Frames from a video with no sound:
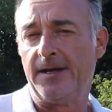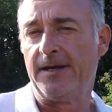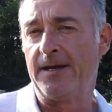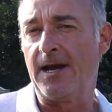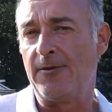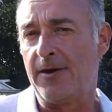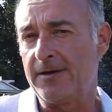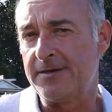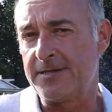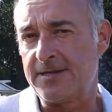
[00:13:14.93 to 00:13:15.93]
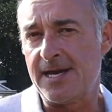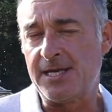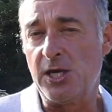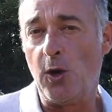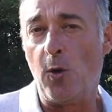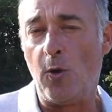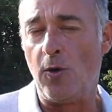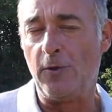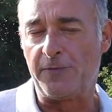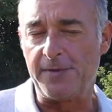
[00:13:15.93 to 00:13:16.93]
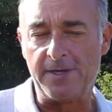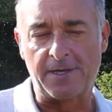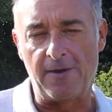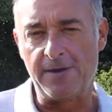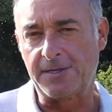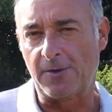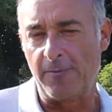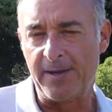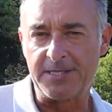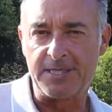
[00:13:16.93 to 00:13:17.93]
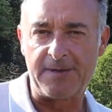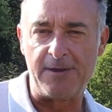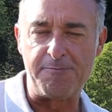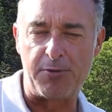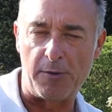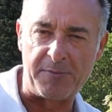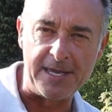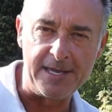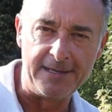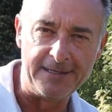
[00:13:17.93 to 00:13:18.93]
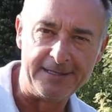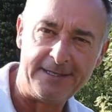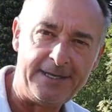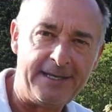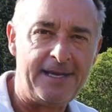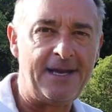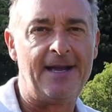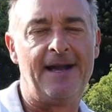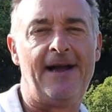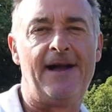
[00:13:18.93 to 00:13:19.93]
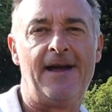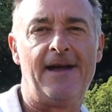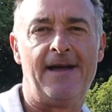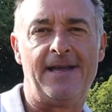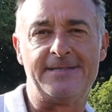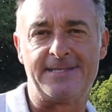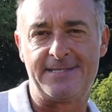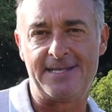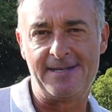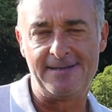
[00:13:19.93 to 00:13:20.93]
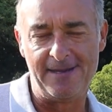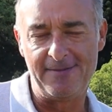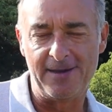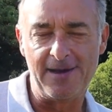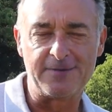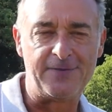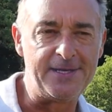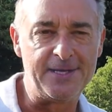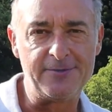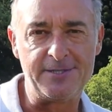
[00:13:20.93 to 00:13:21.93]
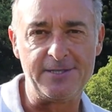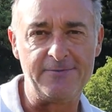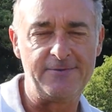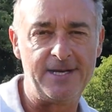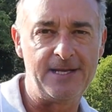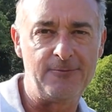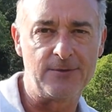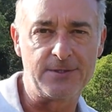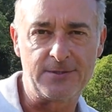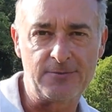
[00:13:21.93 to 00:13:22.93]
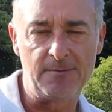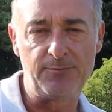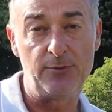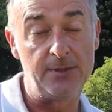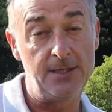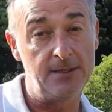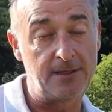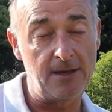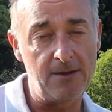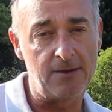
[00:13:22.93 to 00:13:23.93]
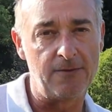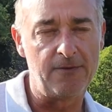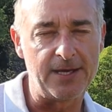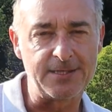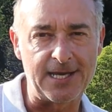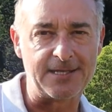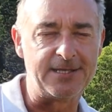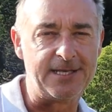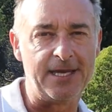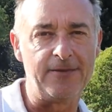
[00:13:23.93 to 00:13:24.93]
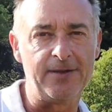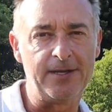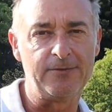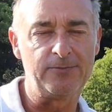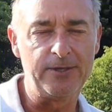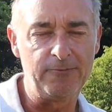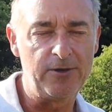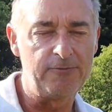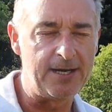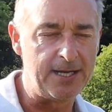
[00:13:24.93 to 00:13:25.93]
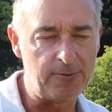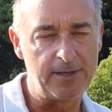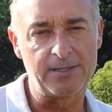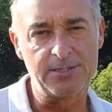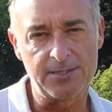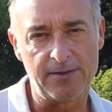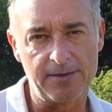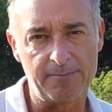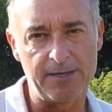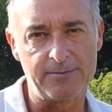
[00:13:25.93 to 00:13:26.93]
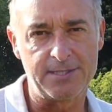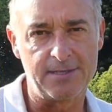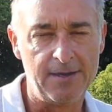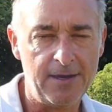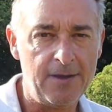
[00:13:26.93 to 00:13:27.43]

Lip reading: Now I'd like to thank you all for your kind comments about Poppy. As I said in the last video, she really was quite a poorly little girl on that Saturday evening, and we were really quite concerned about her.